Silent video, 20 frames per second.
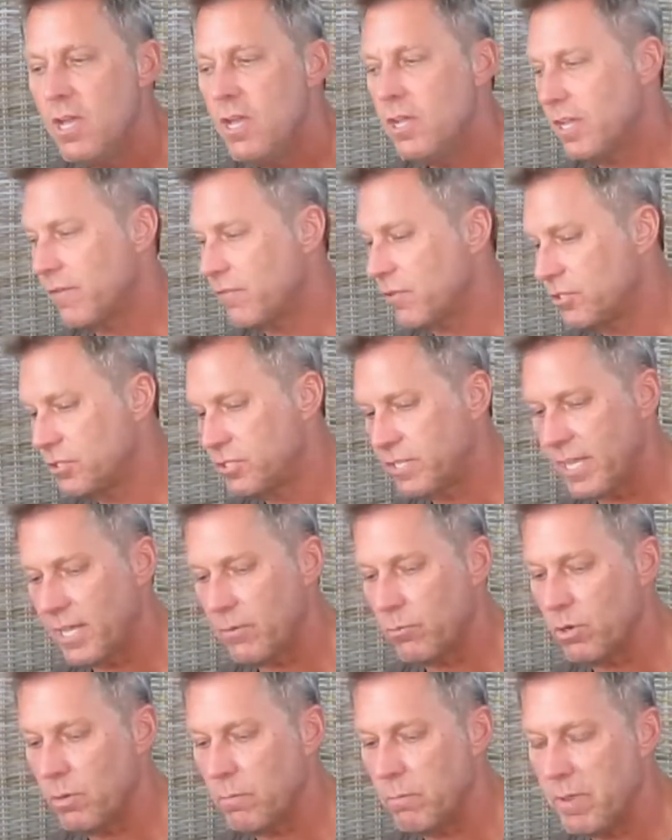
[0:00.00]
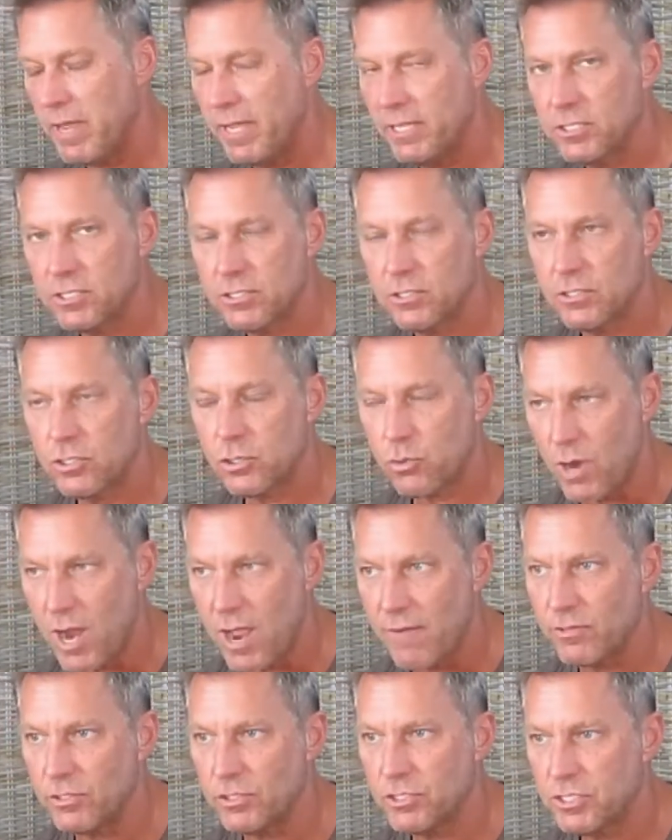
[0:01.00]
You have to understand what makes
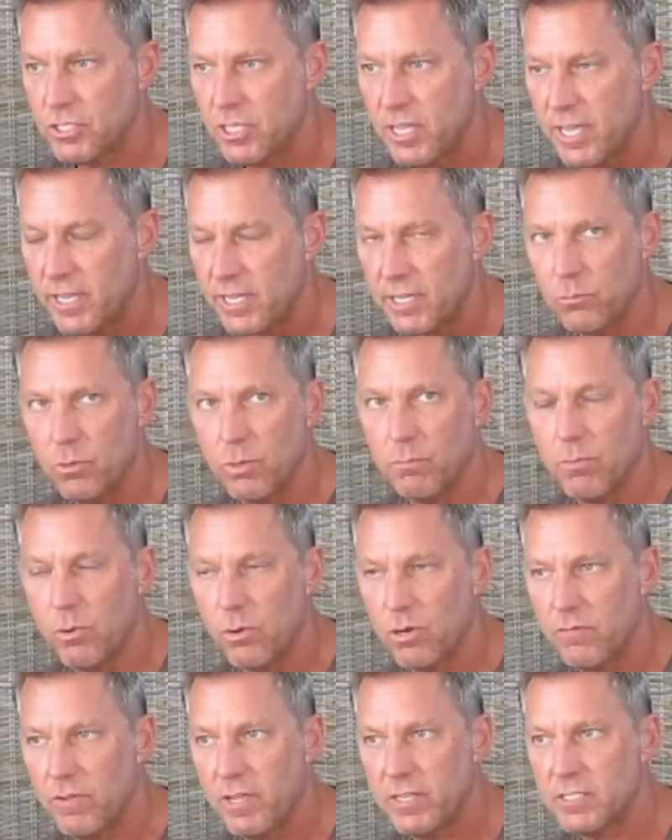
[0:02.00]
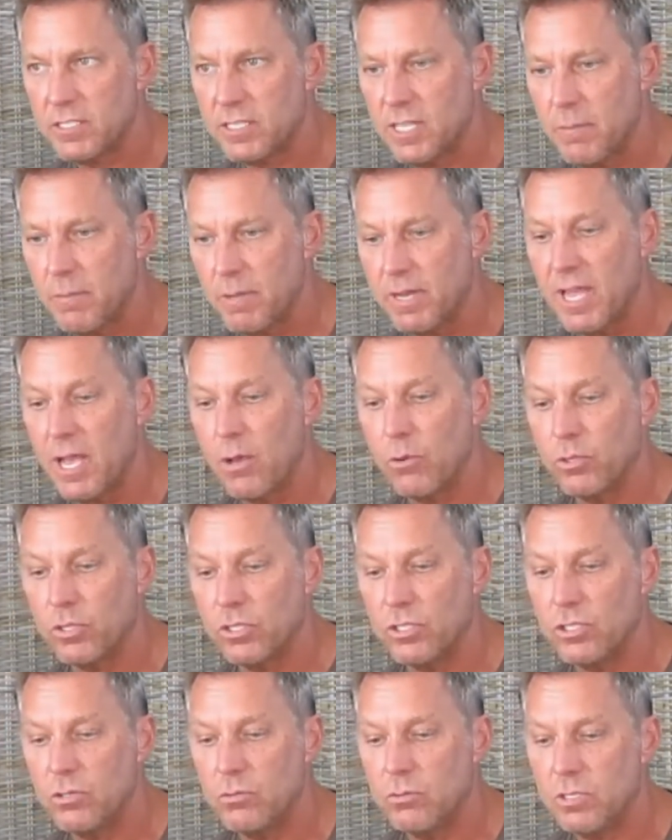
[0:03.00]
travelers tick and what motivates them and how
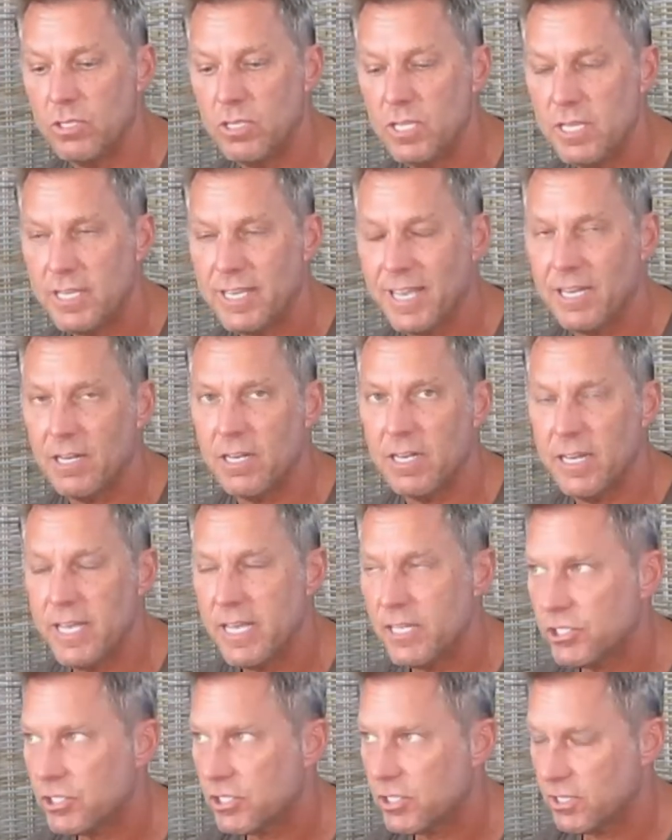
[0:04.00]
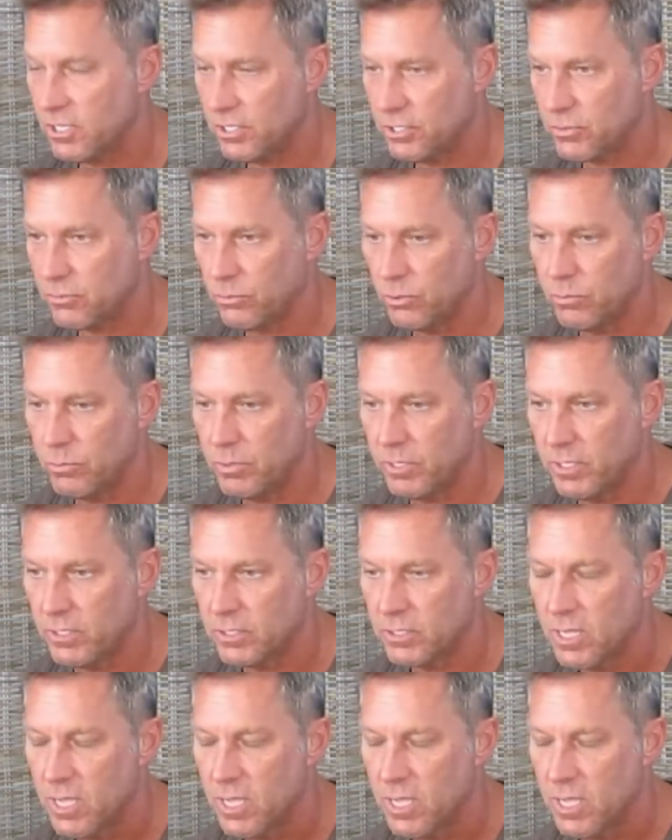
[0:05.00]
unique and niche this group is